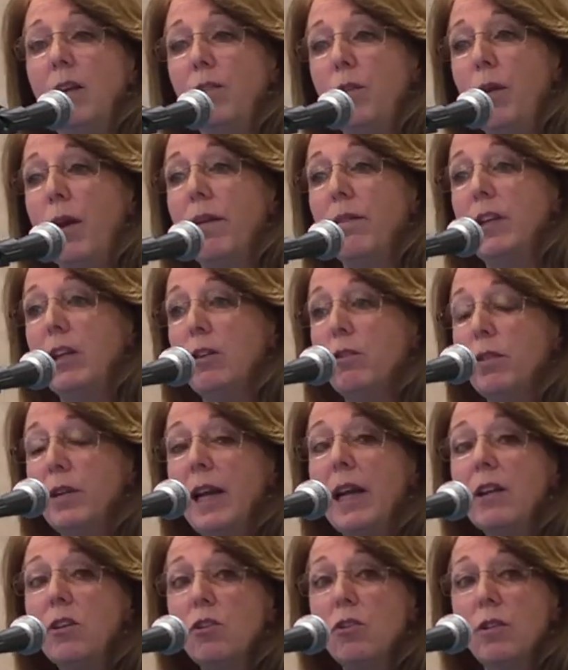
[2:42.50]
If you have any
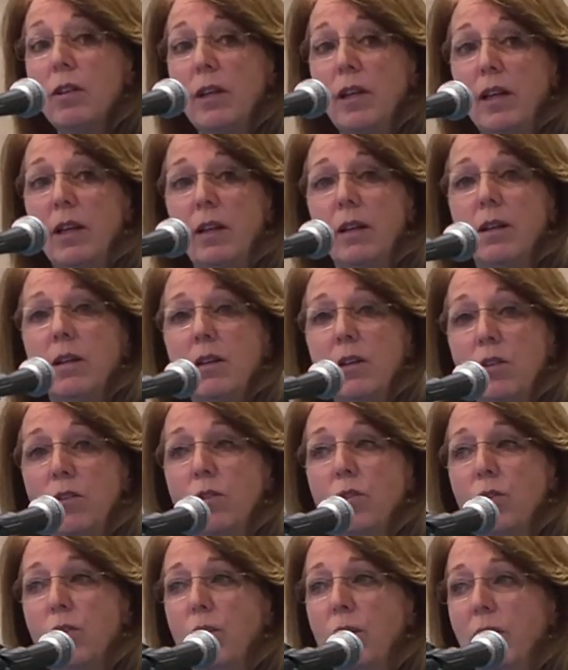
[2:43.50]
credentialing
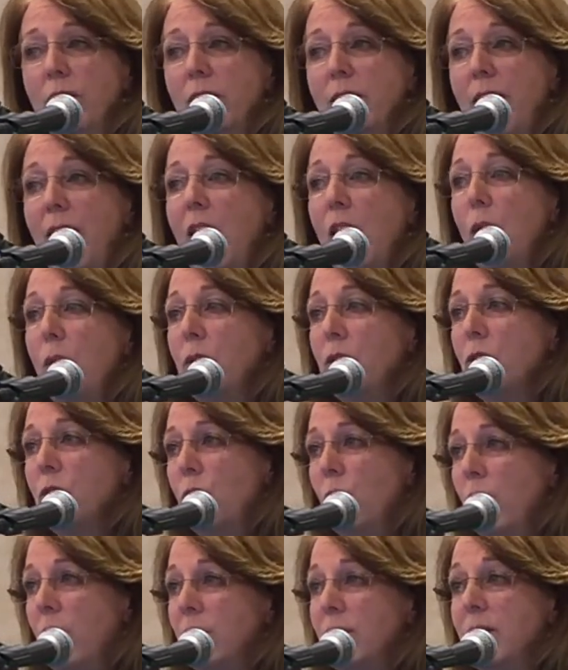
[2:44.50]
concerns, I always
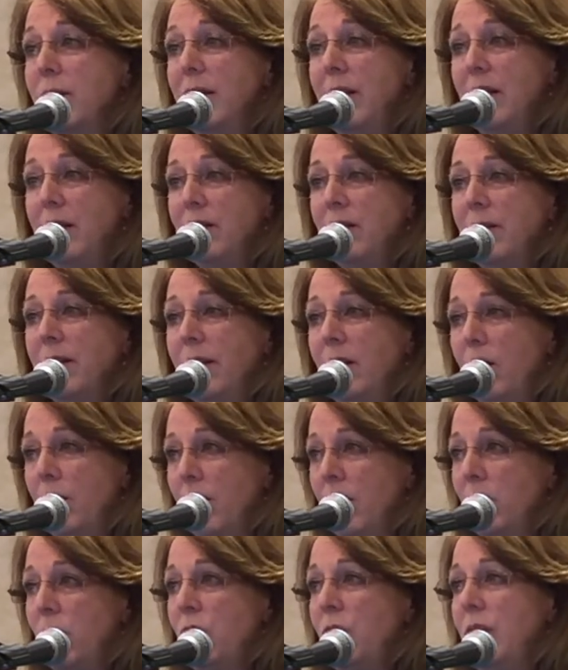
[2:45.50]
call Denise, and I know
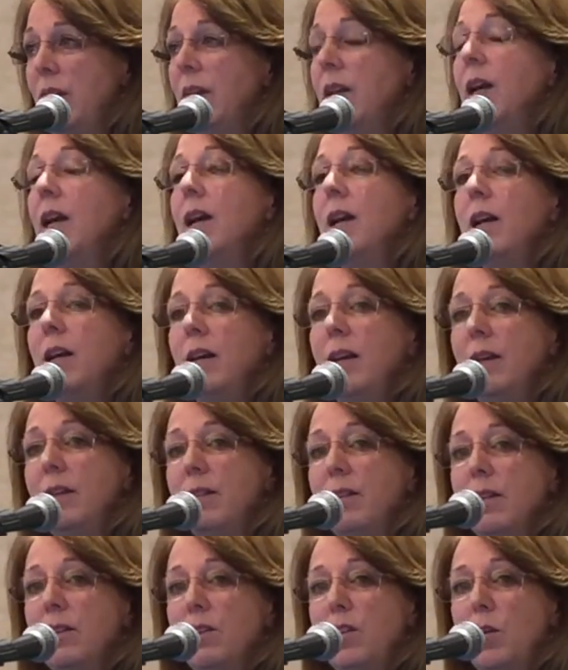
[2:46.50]
that she
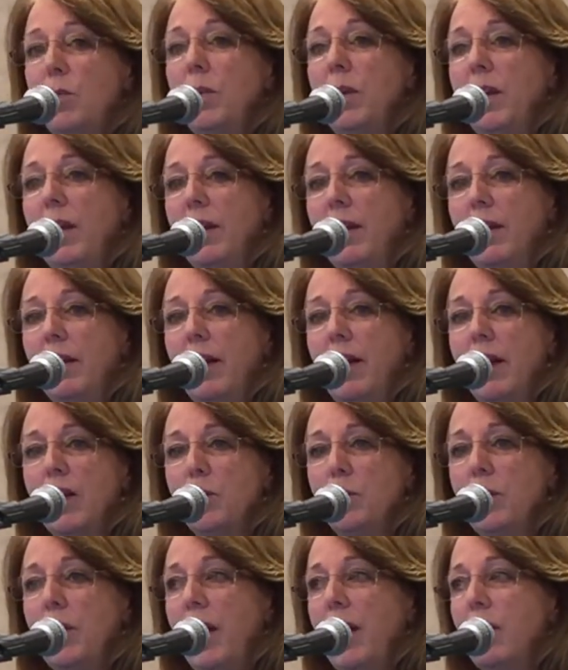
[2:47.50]
is exhibiting
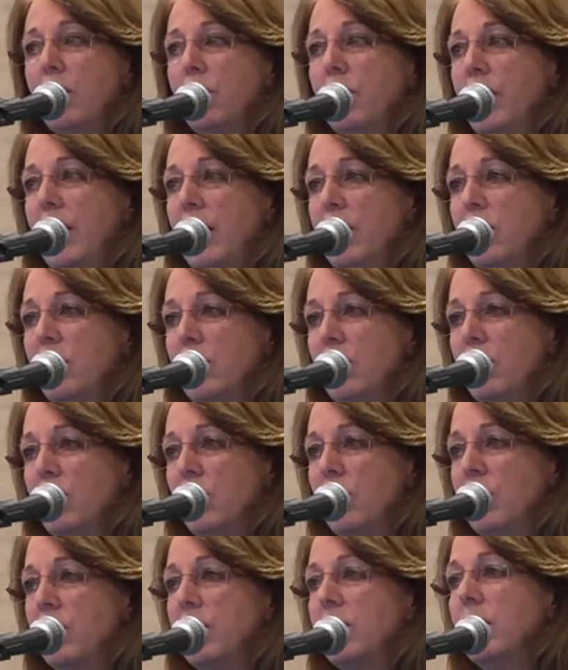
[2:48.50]
expedited credentialing
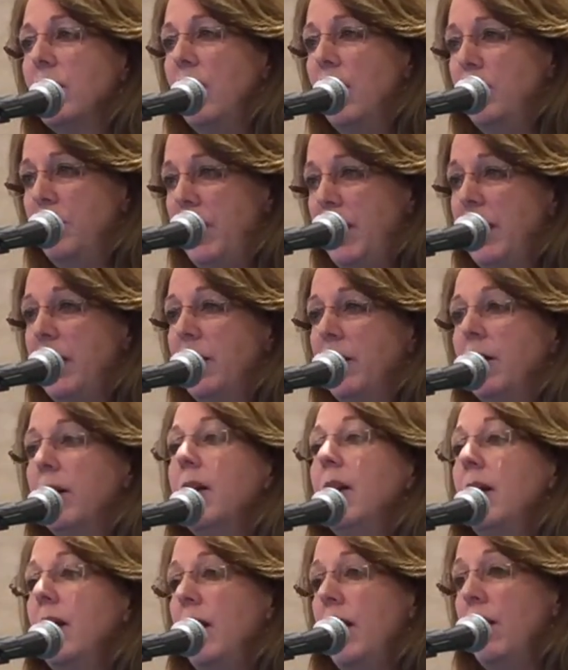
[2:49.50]
service
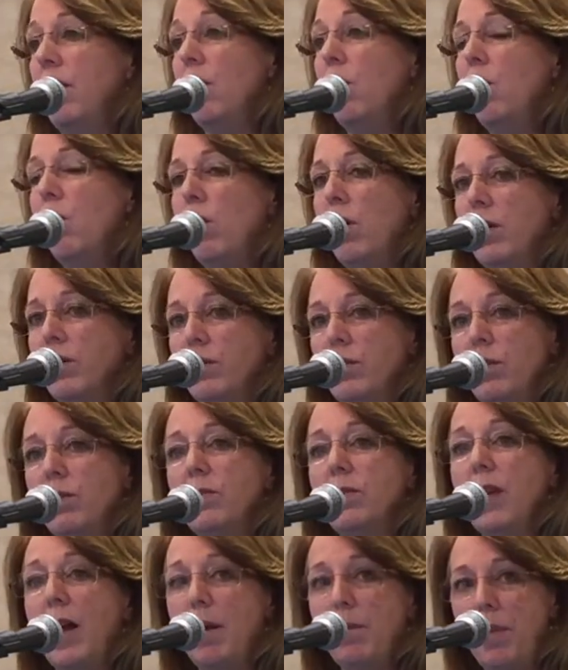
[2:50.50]
here in the hall. So
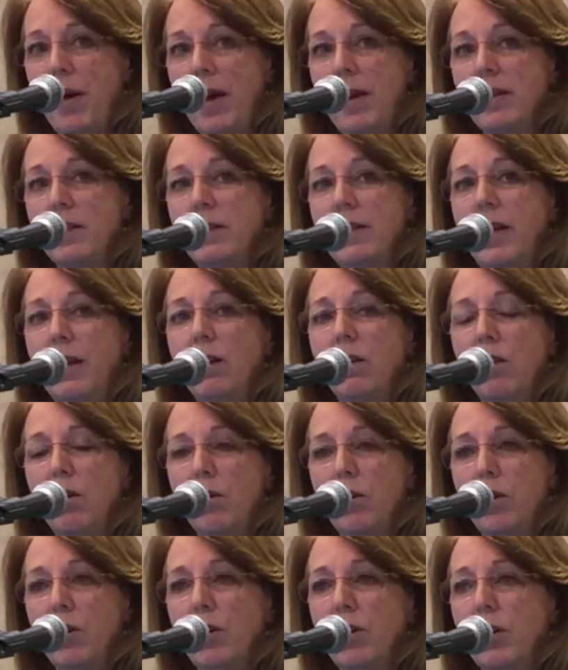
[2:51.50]
stop by and say
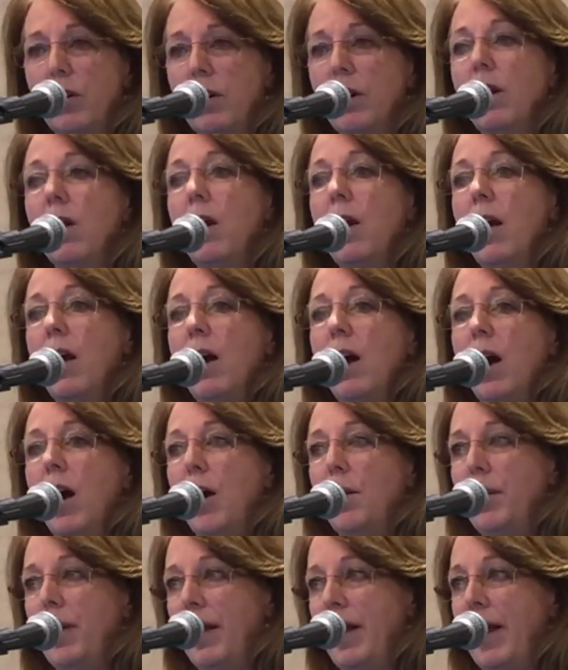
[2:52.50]
hello to her
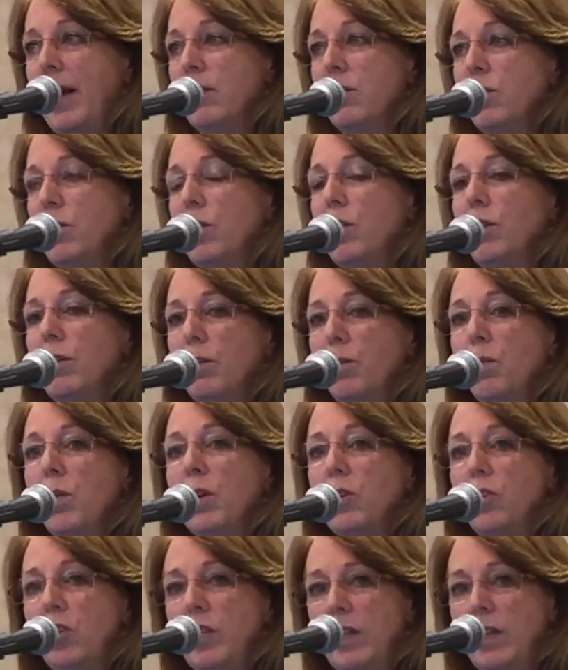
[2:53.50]
and ask her
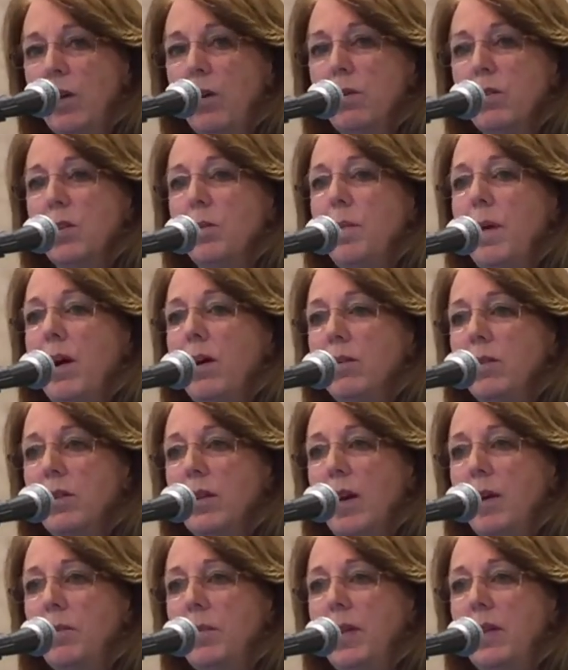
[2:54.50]
what she knows about
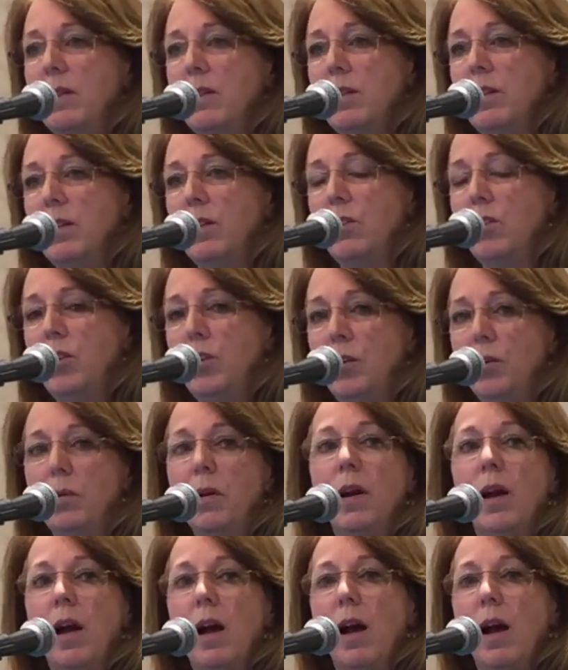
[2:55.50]
Incident to